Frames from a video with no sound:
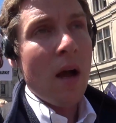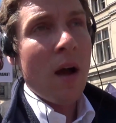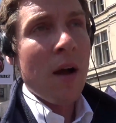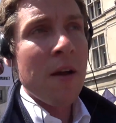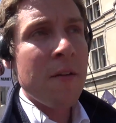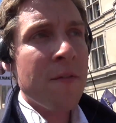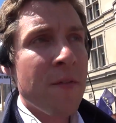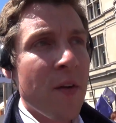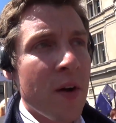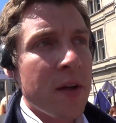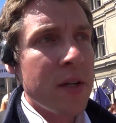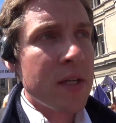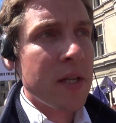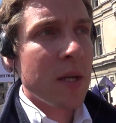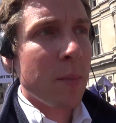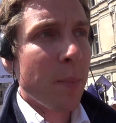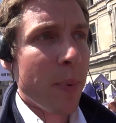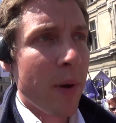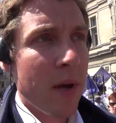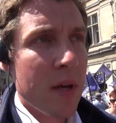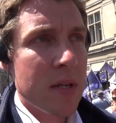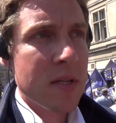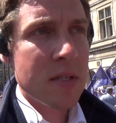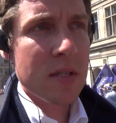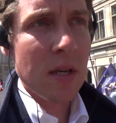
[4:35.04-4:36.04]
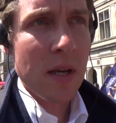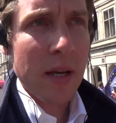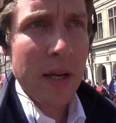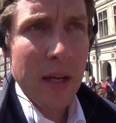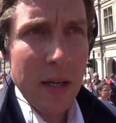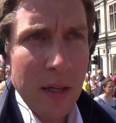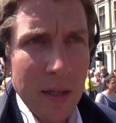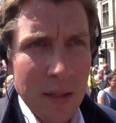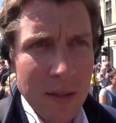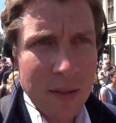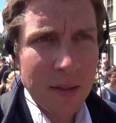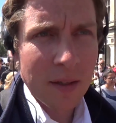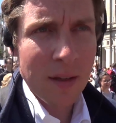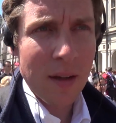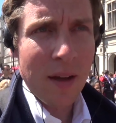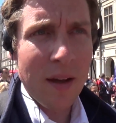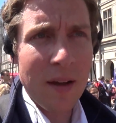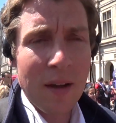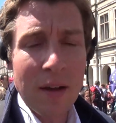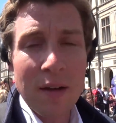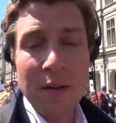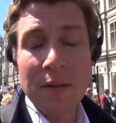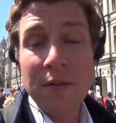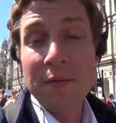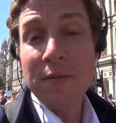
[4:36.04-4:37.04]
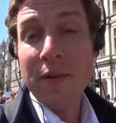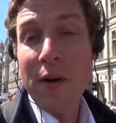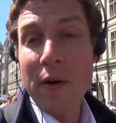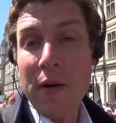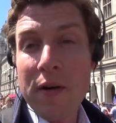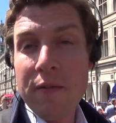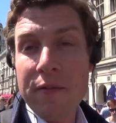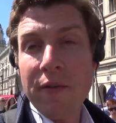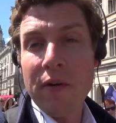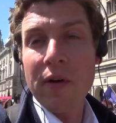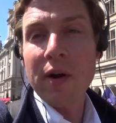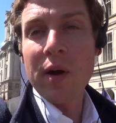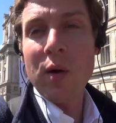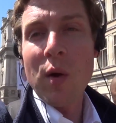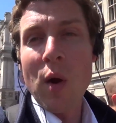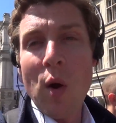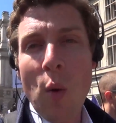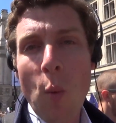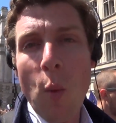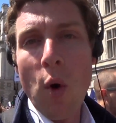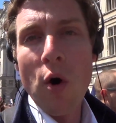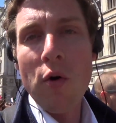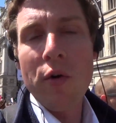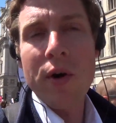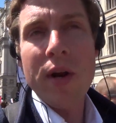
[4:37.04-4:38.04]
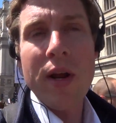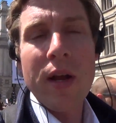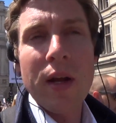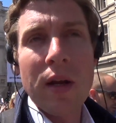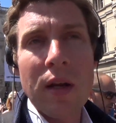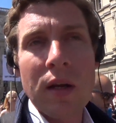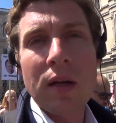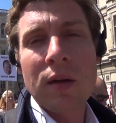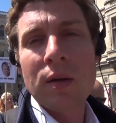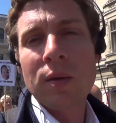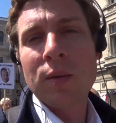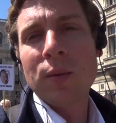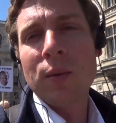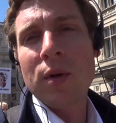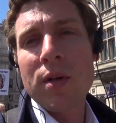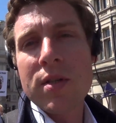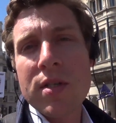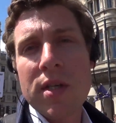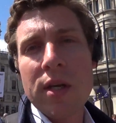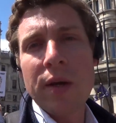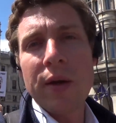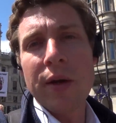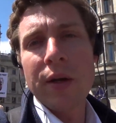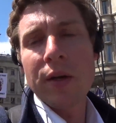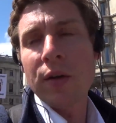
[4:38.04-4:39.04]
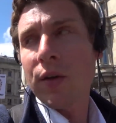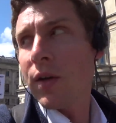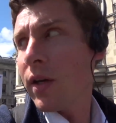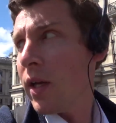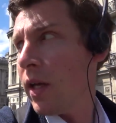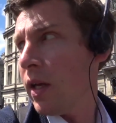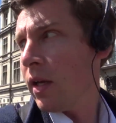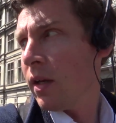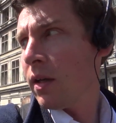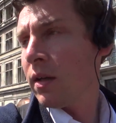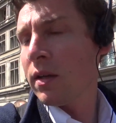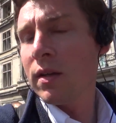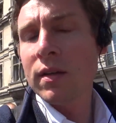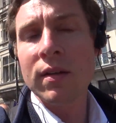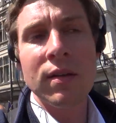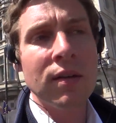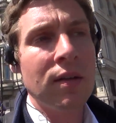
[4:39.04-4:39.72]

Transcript: I find it personally uh, very, very worrying what's going on here.